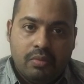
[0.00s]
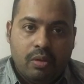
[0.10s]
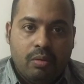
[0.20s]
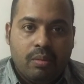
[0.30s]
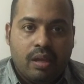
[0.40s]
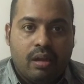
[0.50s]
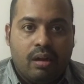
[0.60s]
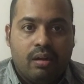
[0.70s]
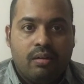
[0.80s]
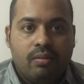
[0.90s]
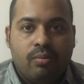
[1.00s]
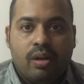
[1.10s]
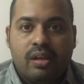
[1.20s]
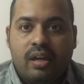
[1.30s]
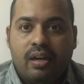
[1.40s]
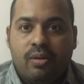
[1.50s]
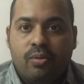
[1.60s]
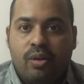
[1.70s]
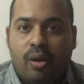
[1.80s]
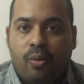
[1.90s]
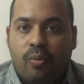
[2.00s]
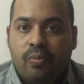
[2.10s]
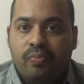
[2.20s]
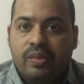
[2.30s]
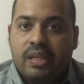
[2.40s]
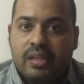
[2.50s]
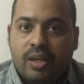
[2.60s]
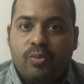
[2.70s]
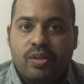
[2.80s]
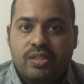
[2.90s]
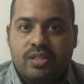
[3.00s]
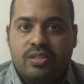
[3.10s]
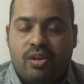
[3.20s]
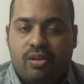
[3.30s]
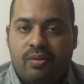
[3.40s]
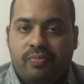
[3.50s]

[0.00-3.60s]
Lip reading: Oh my God, what can I do now? That was his thought.